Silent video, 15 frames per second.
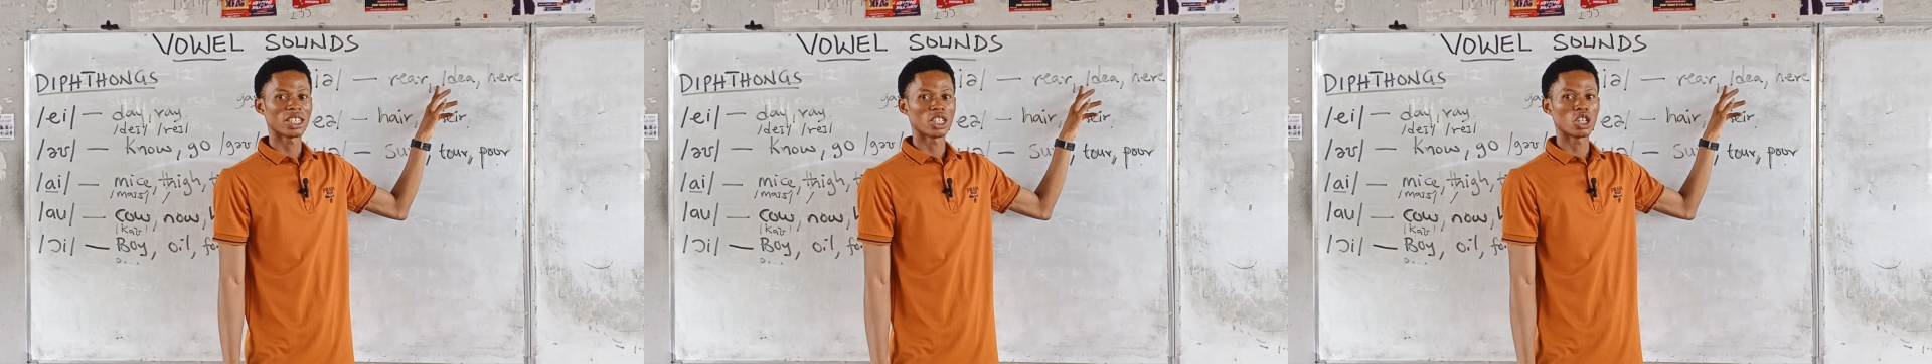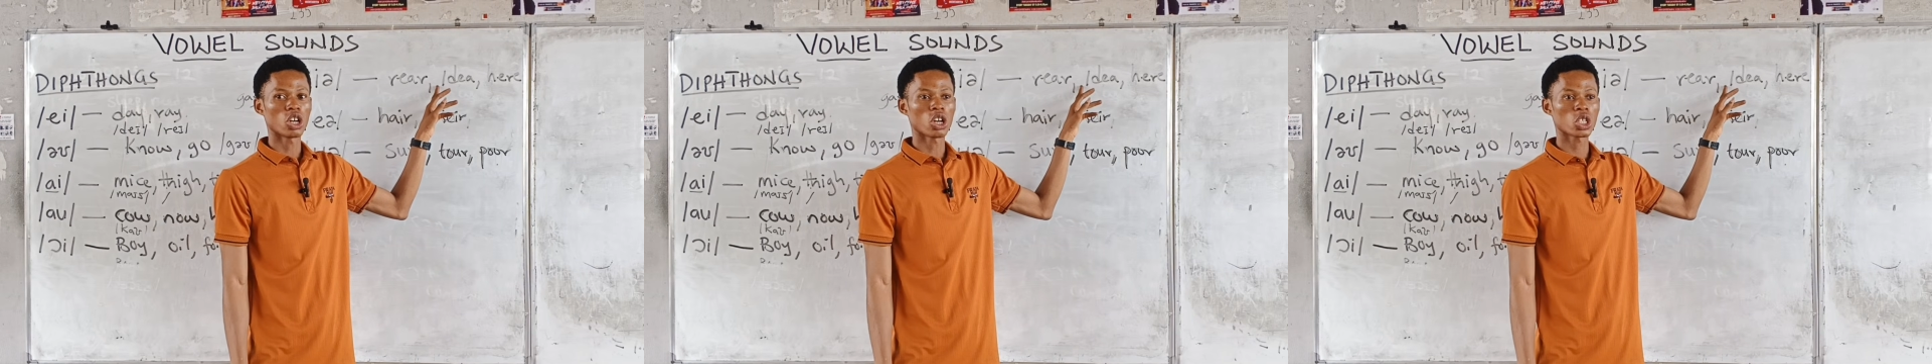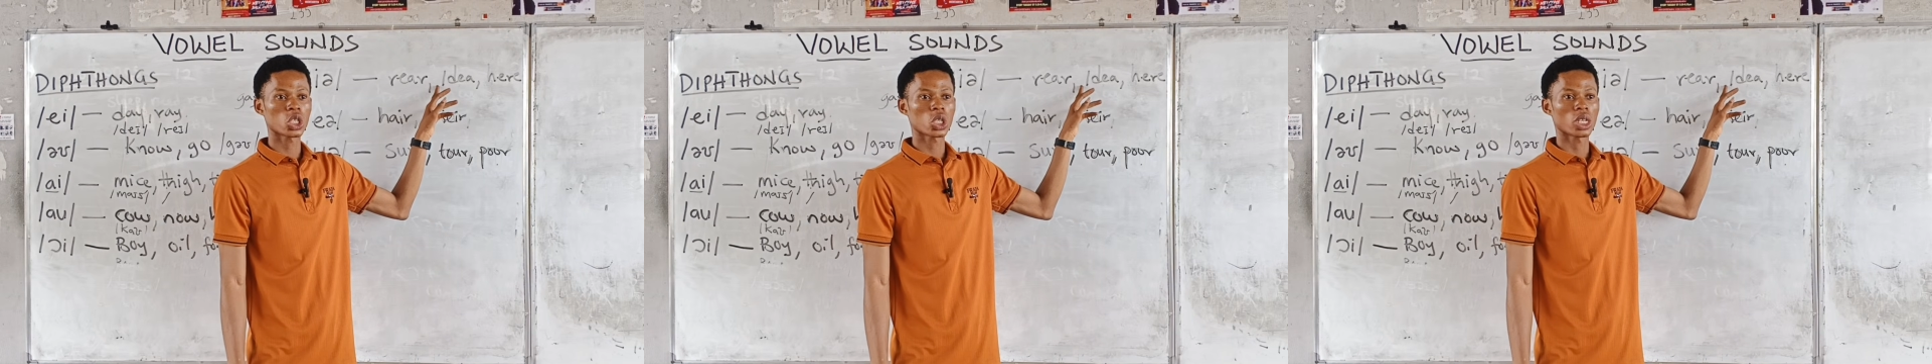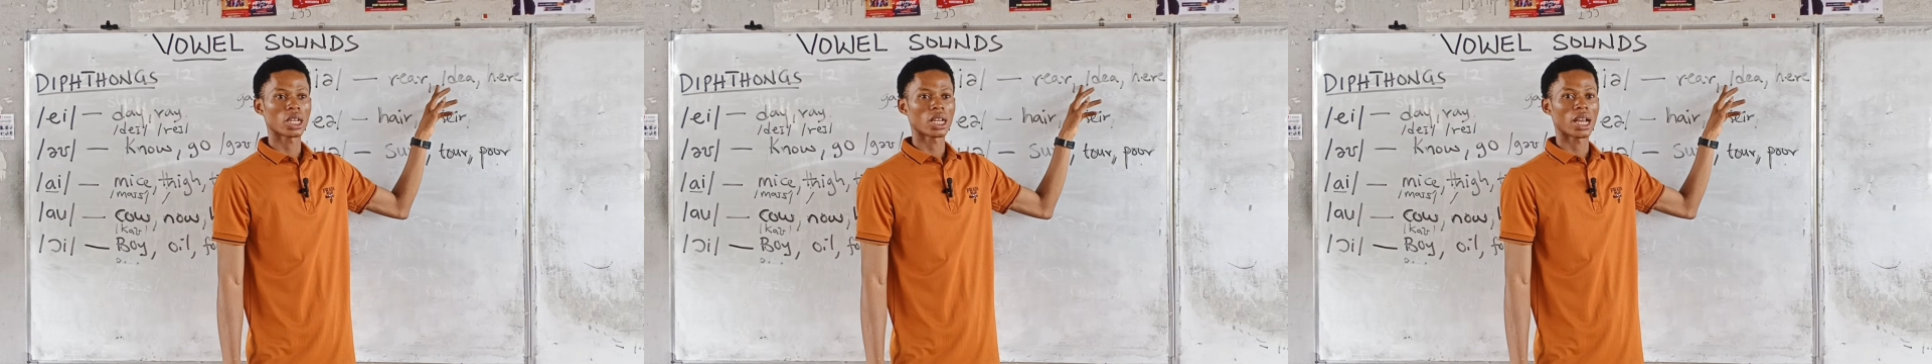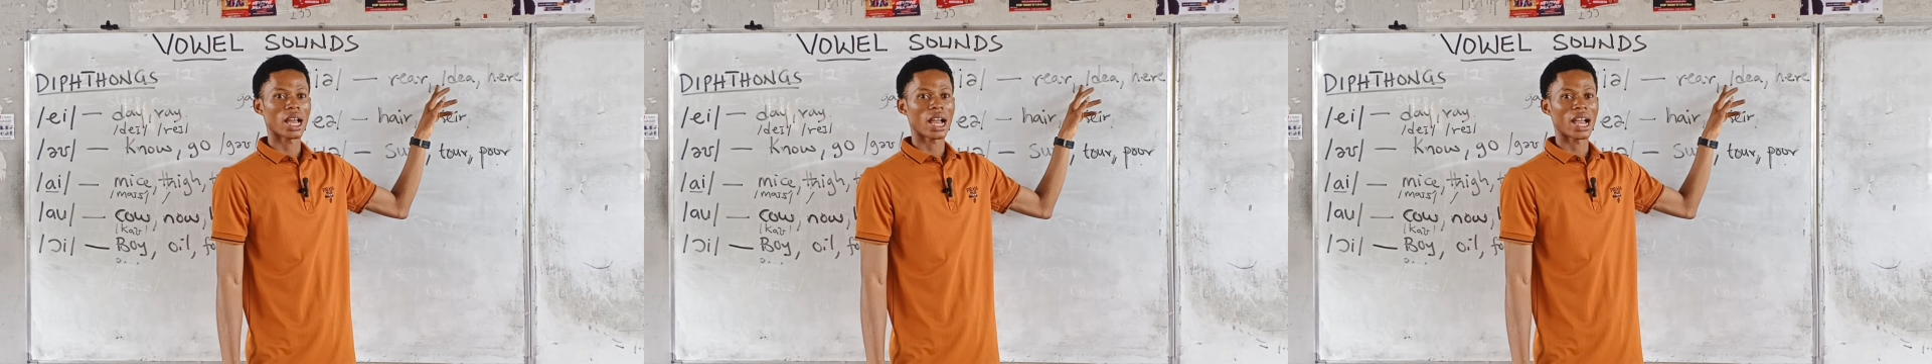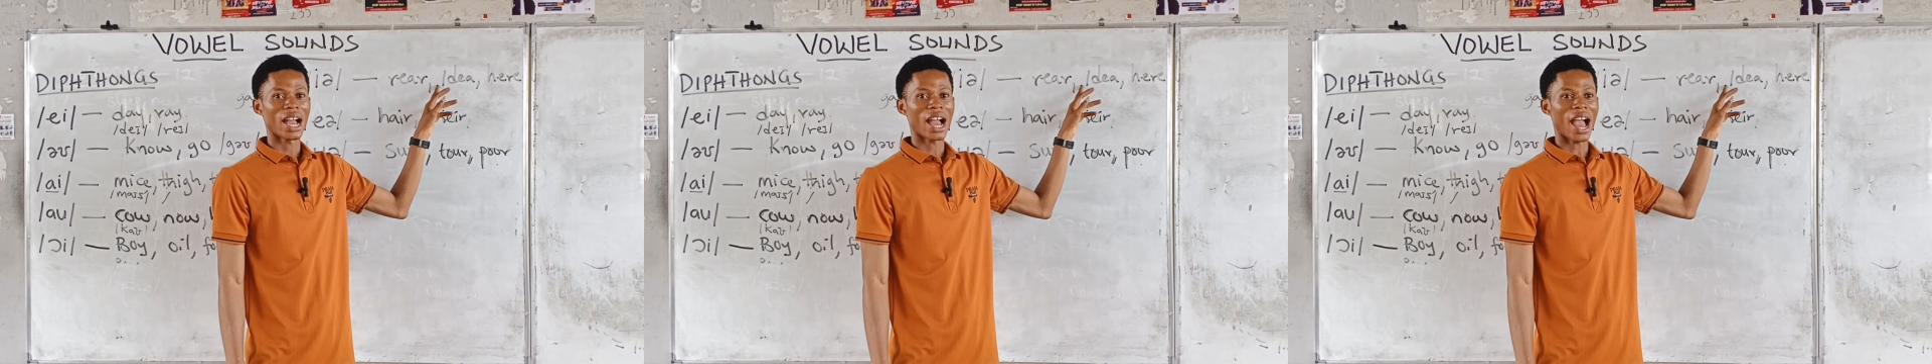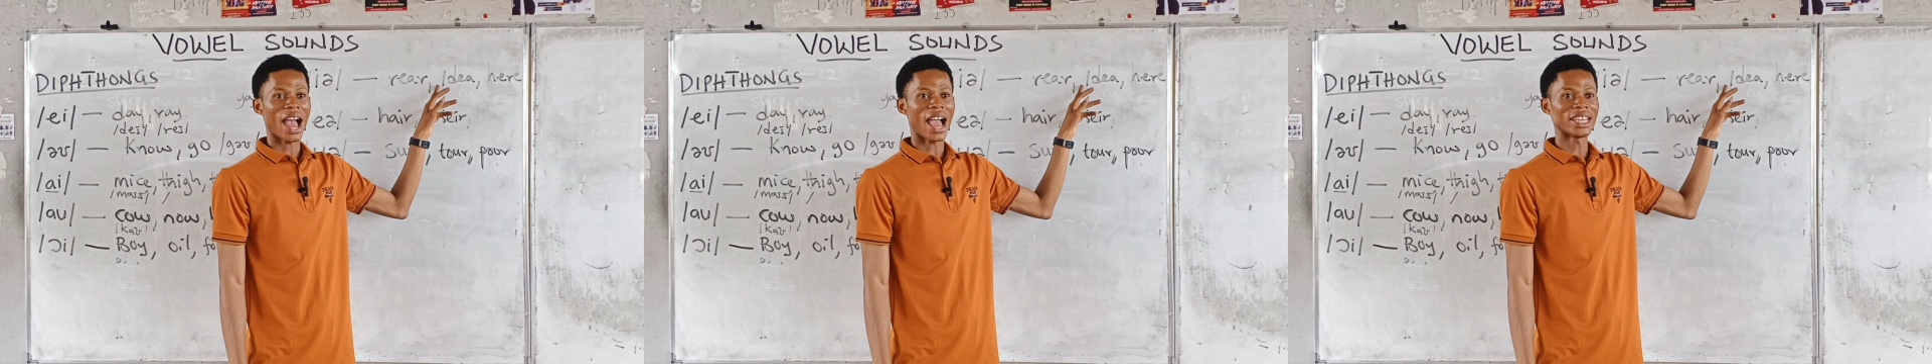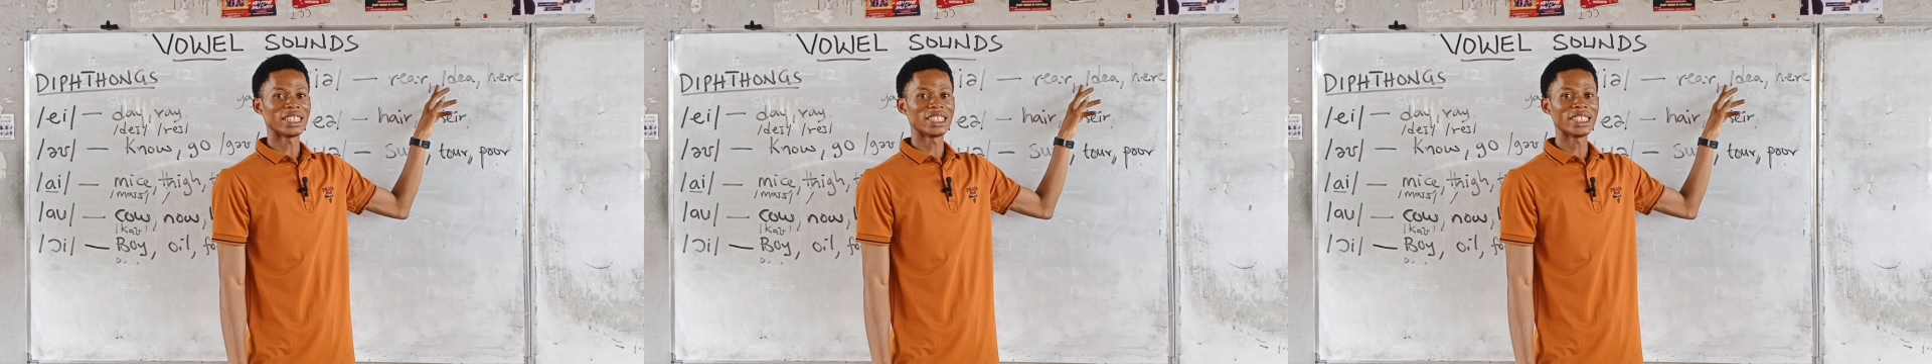Not
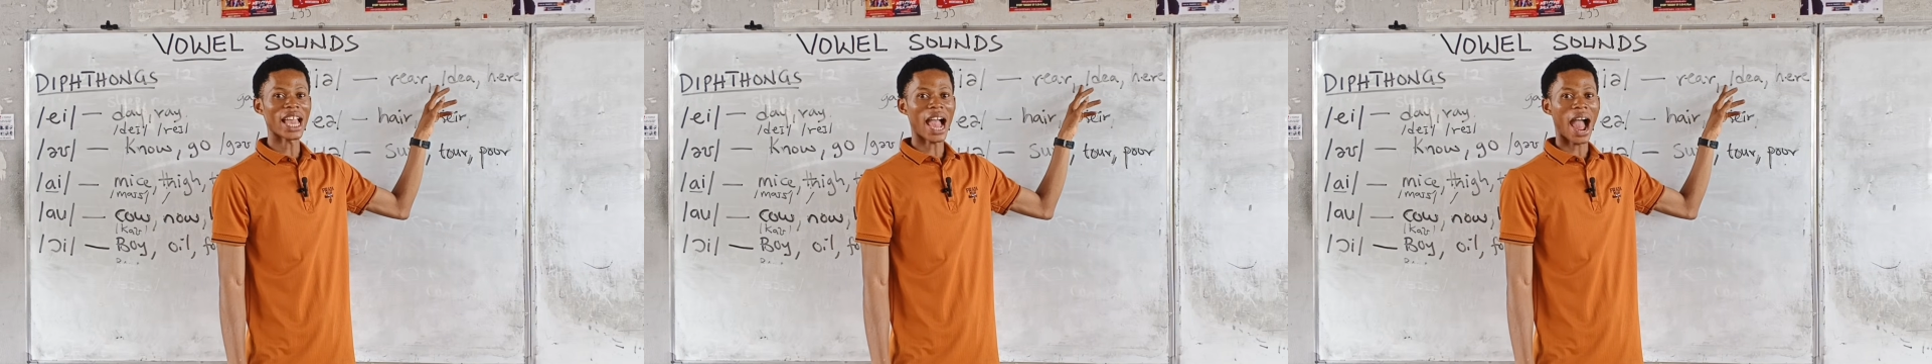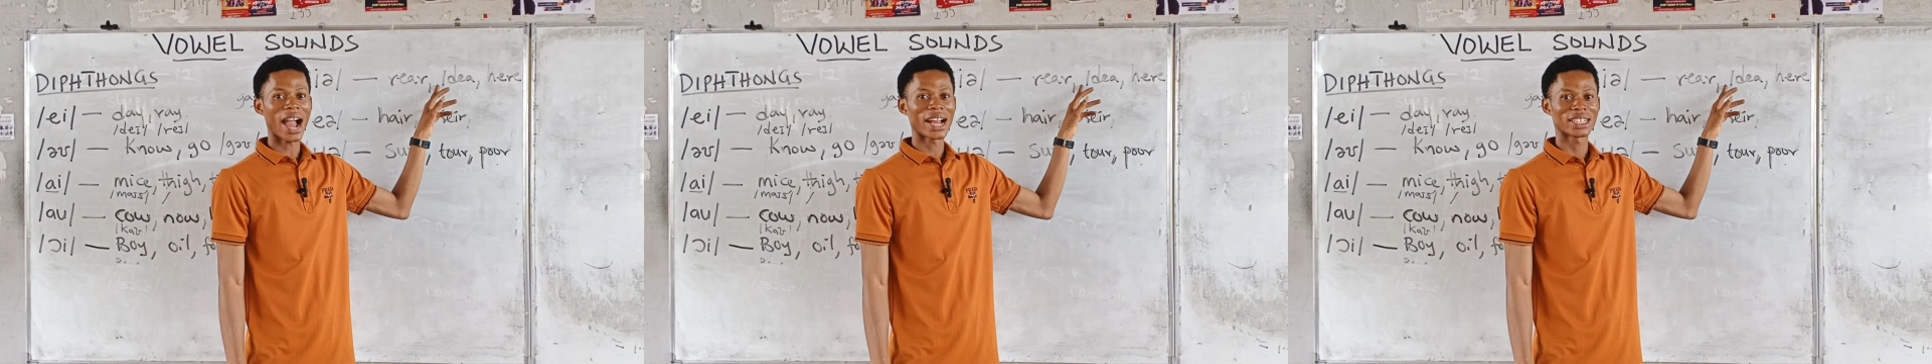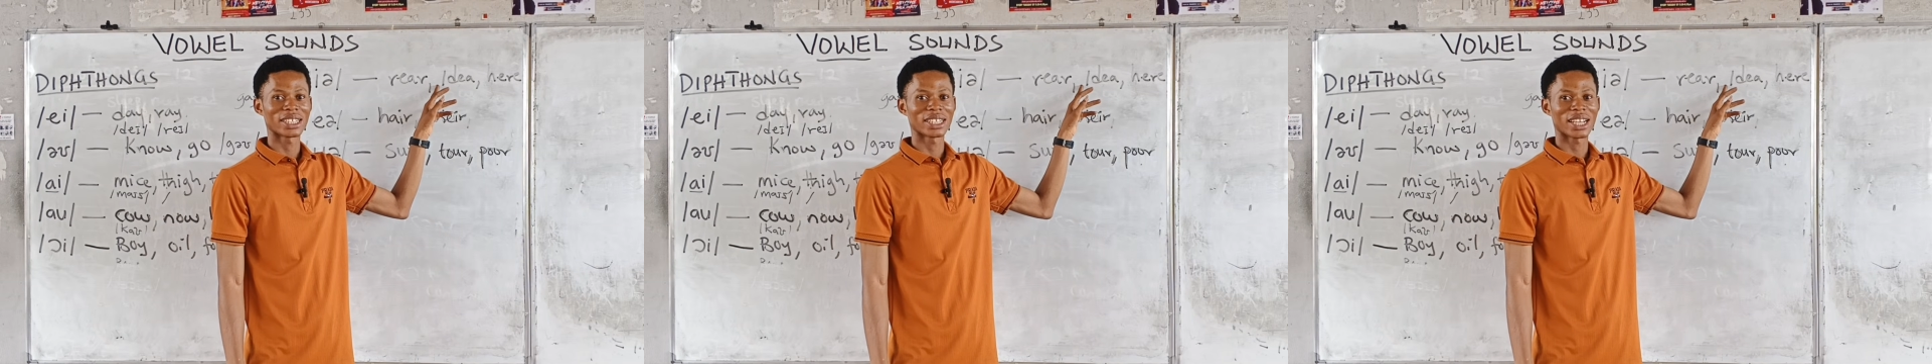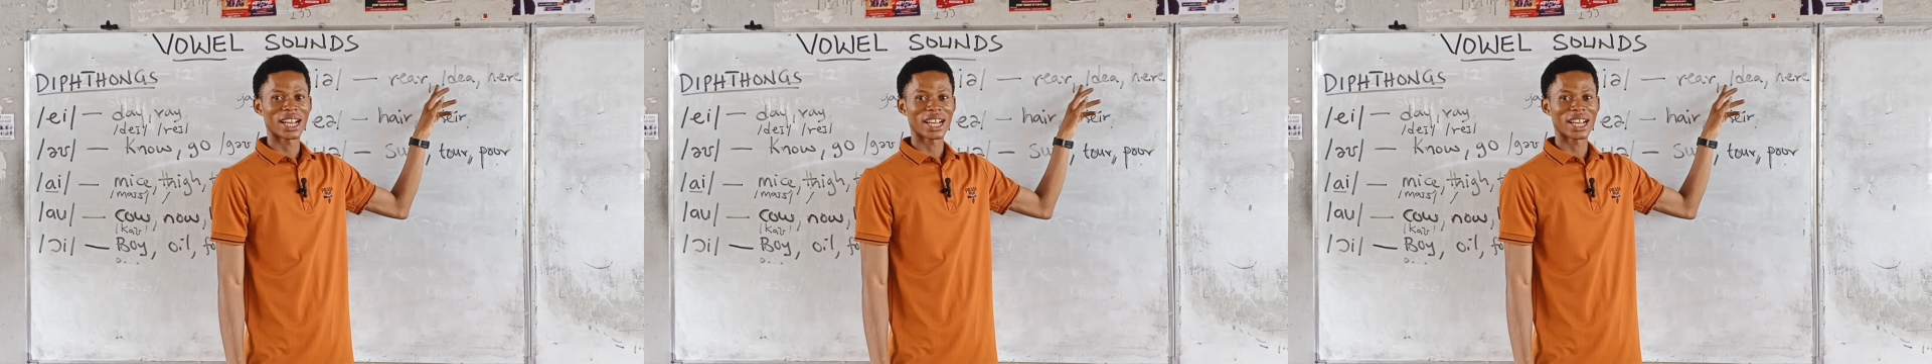idea.